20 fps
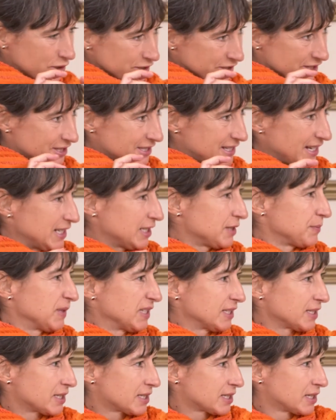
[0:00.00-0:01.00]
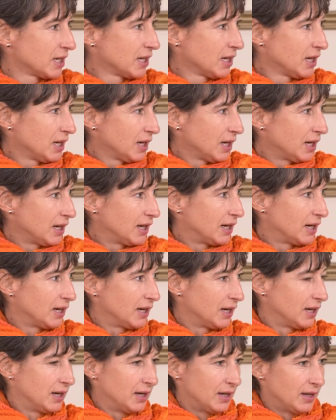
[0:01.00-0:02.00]
statements
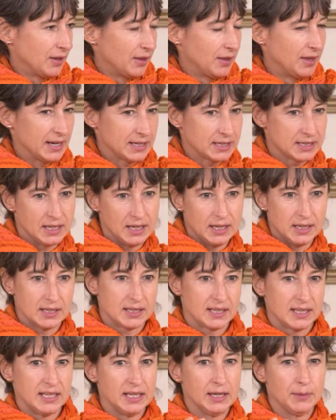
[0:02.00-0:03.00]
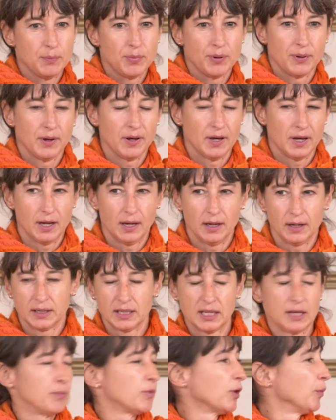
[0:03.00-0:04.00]
that
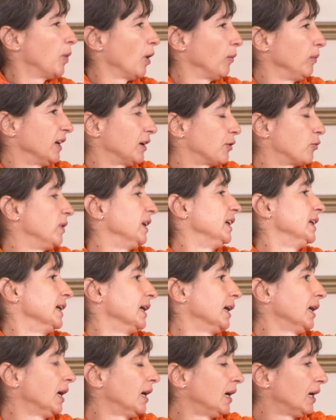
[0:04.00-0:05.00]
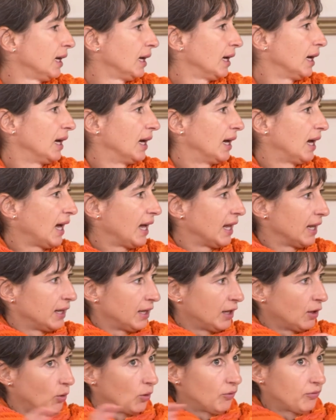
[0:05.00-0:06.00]
keep the public reading,
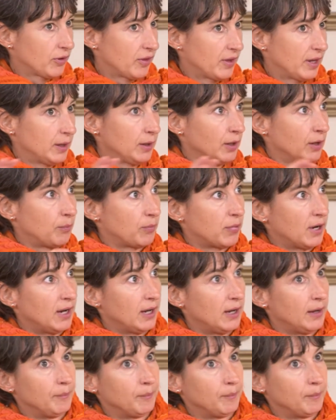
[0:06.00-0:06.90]
and often then